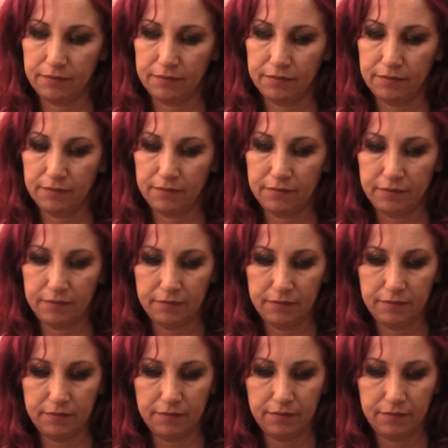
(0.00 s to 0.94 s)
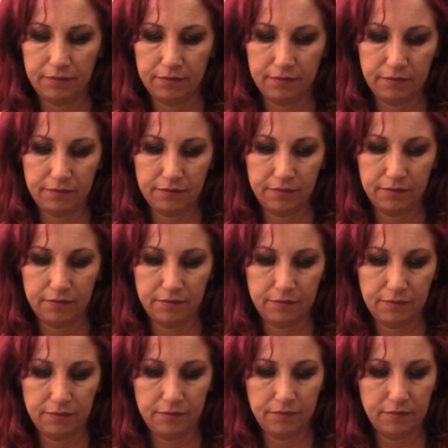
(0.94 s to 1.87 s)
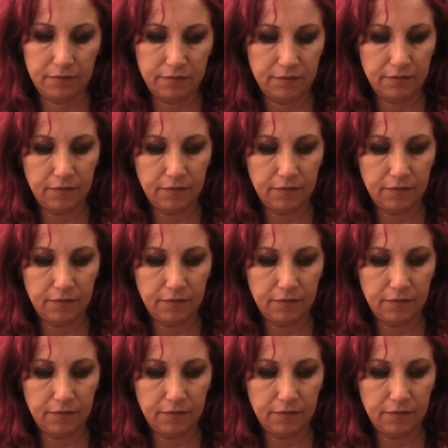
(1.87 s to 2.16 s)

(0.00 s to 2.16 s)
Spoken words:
(no one is talking)